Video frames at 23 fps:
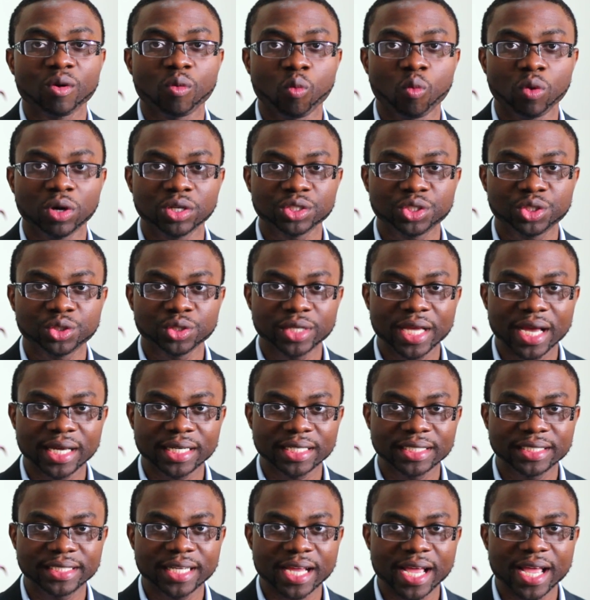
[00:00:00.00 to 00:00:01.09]
Once you get
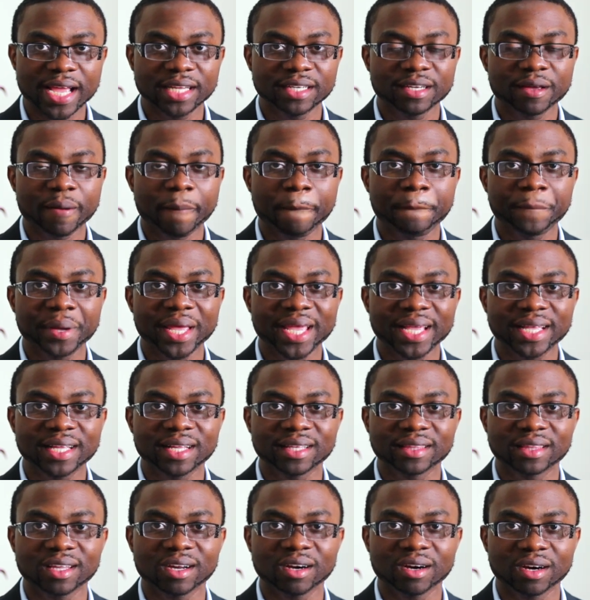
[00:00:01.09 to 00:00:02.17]
a date, pick
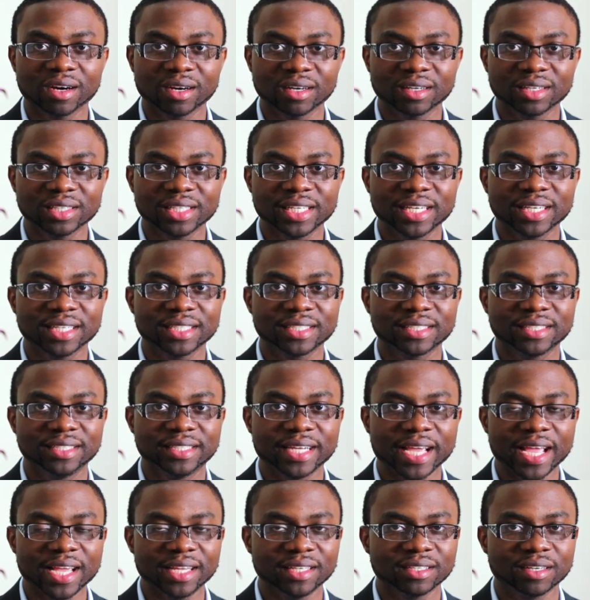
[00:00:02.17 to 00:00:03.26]
the earliest
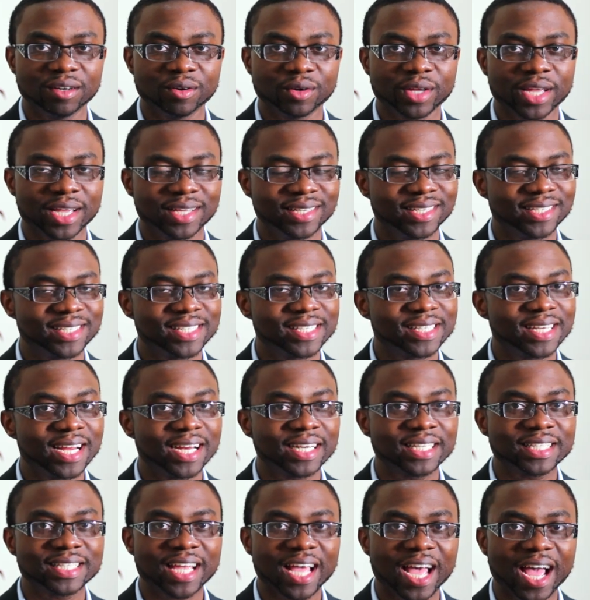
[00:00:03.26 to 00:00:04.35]
date, okay? This is
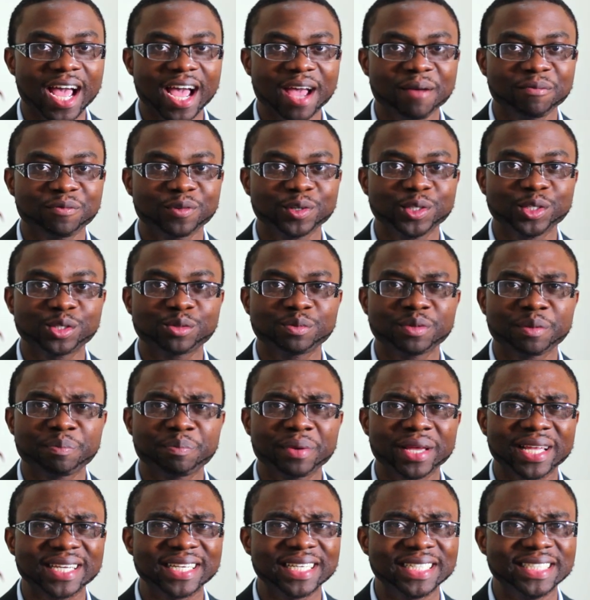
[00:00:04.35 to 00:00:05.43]
not a time for you to be
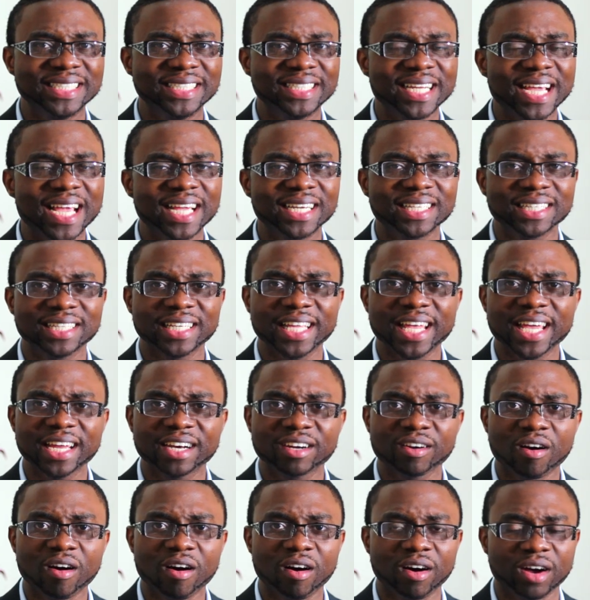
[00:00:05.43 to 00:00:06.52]
picking a date
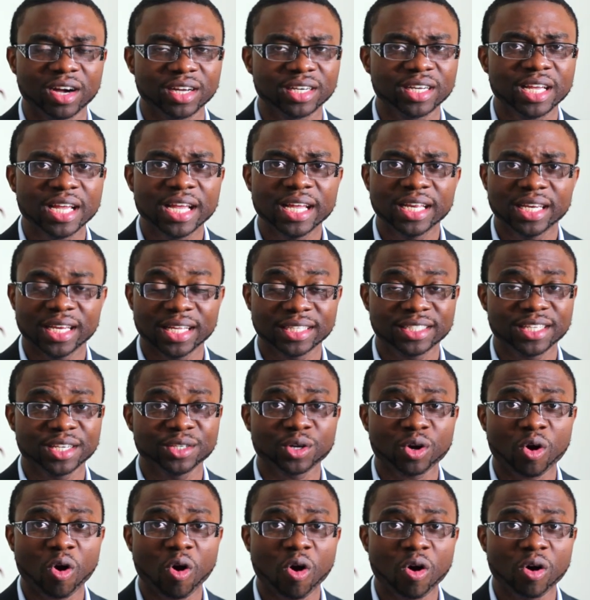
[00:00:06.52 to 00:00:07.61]
later on until
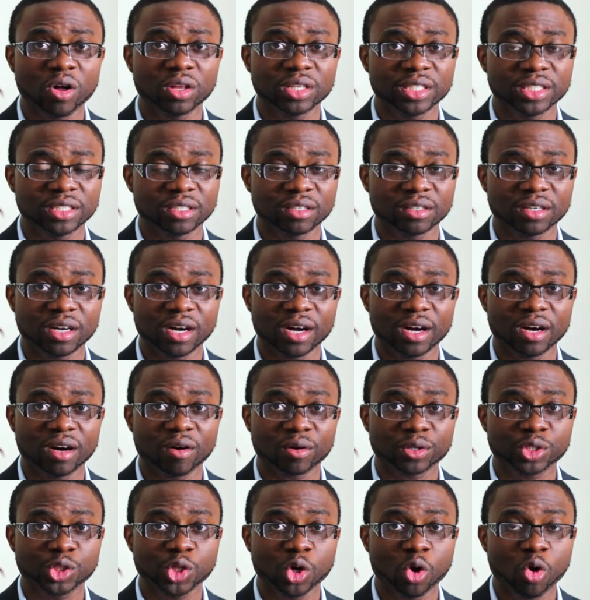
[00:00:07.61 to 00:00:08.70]
you call in
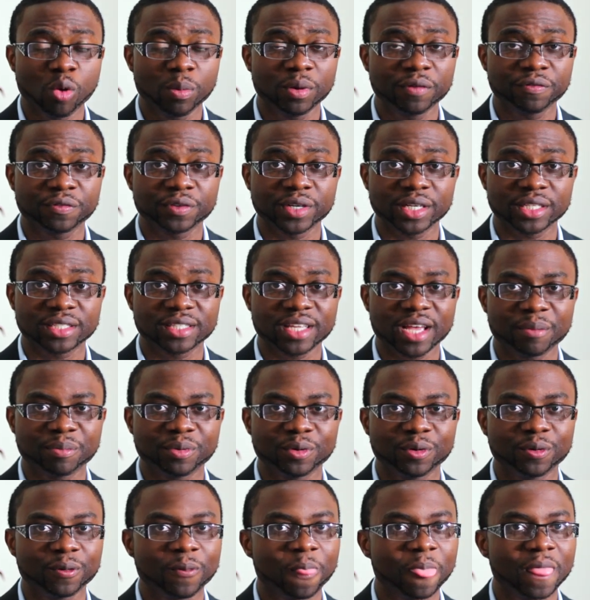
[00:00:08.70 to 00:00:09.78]
October, for
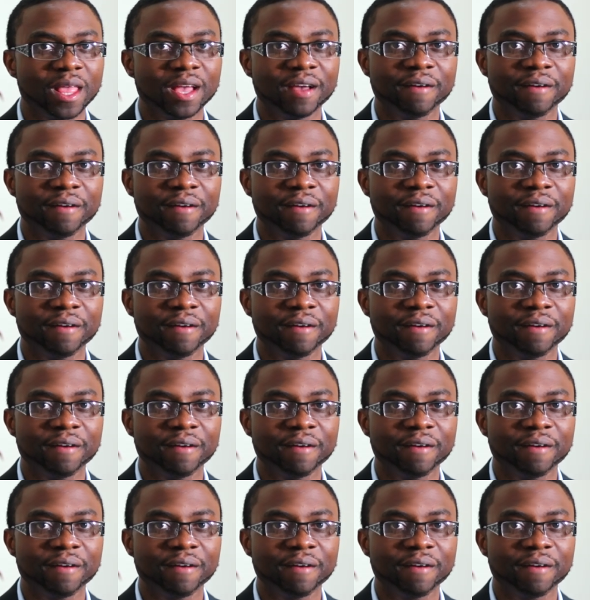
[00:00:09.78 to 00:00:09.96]
example.